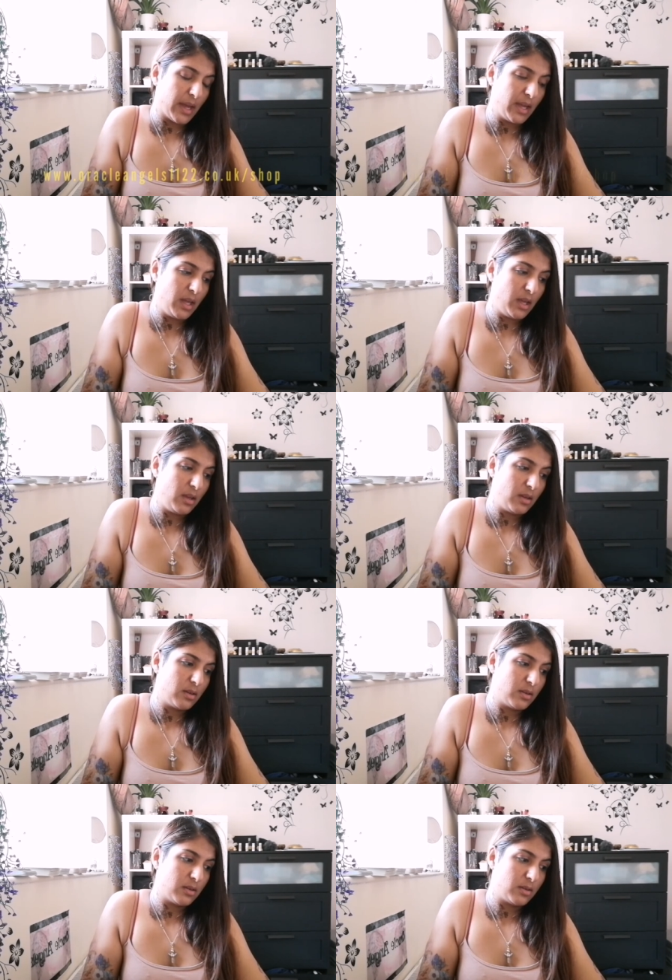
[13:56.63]
they
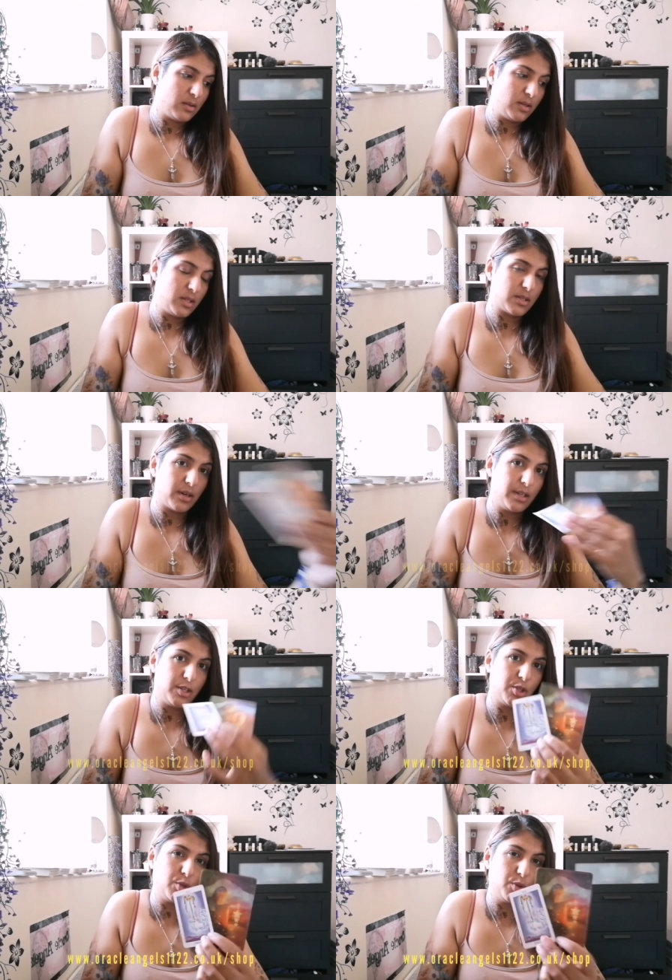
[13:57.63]

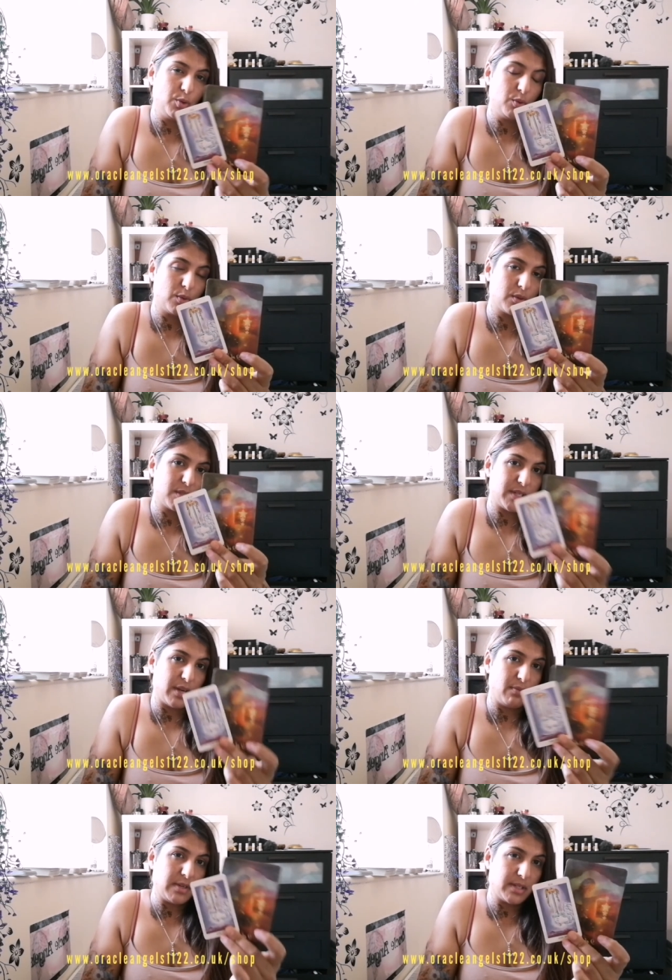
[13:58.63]
decided to
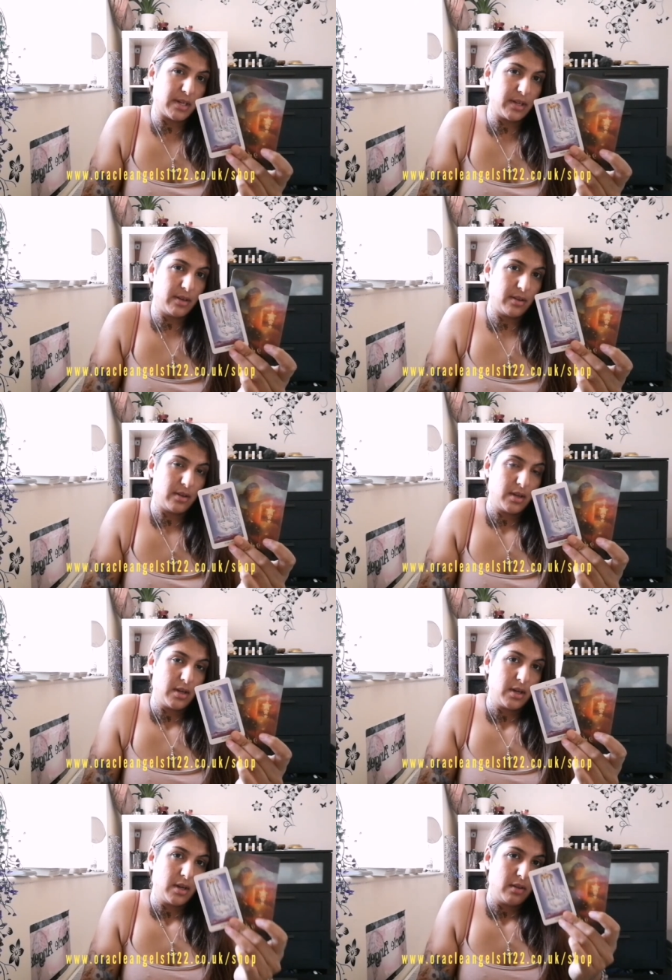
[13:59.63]
stay resilient.
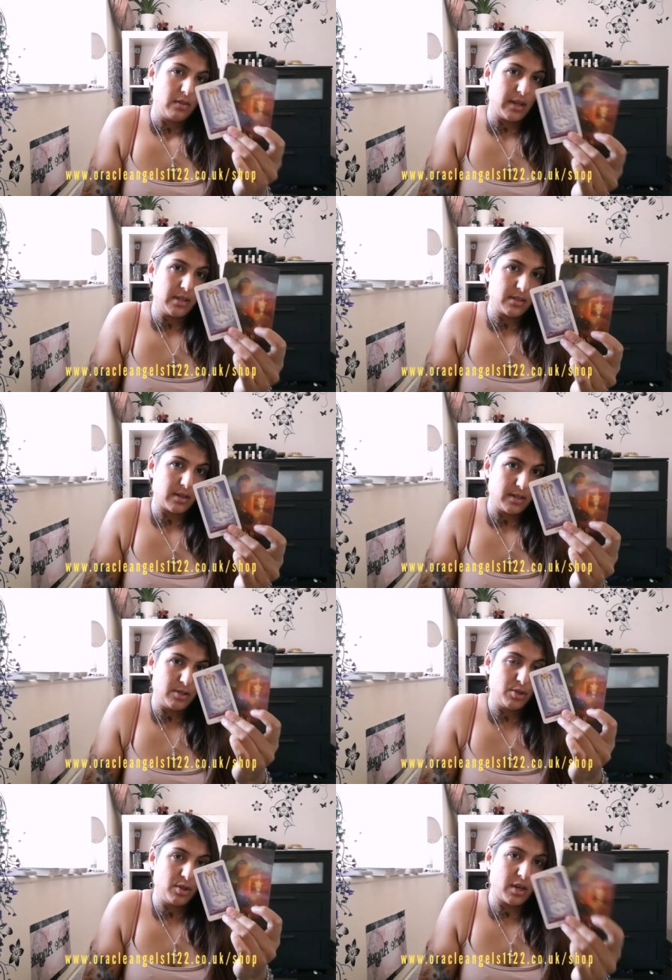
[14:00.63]
They
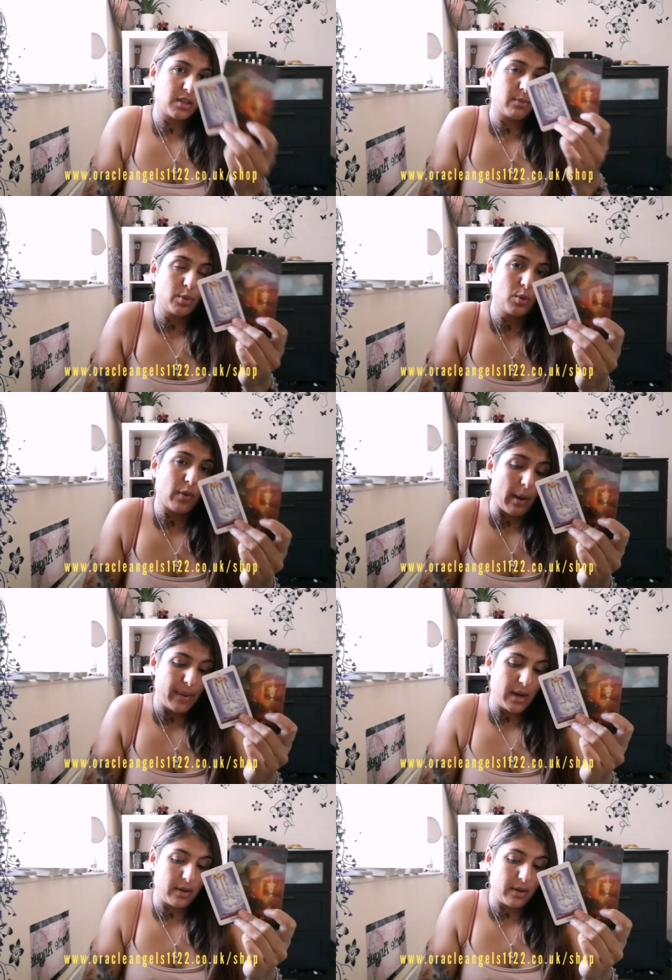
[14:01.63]
decided to cut the bullcrap